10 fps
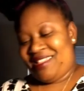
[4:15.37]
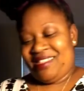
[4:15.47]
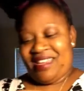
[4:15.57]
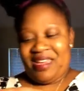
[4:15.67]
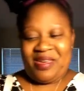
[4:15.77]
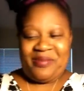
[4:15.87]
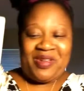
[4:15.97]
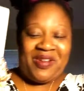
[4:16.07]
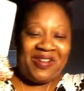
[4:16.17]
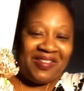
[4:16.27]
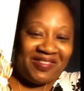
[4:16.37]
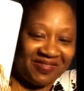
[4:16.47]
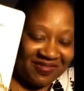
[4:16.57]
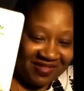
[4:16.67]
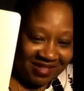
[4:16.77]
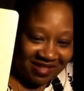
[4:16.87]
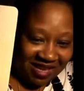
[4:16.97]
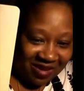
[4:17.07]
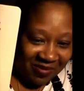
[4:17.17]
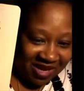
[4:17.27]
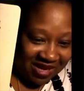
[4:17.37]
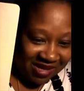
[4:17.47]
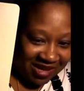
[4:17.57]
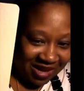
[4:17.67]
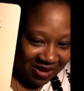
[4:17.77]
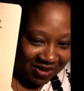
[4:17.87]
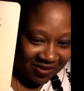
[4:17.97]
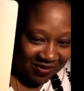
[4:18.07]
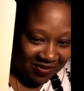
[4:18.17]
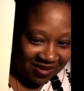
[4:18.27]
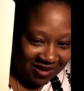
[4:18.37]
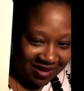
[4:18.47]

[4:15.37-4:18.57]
Oh look at him, y'all. Tell me he is not cute.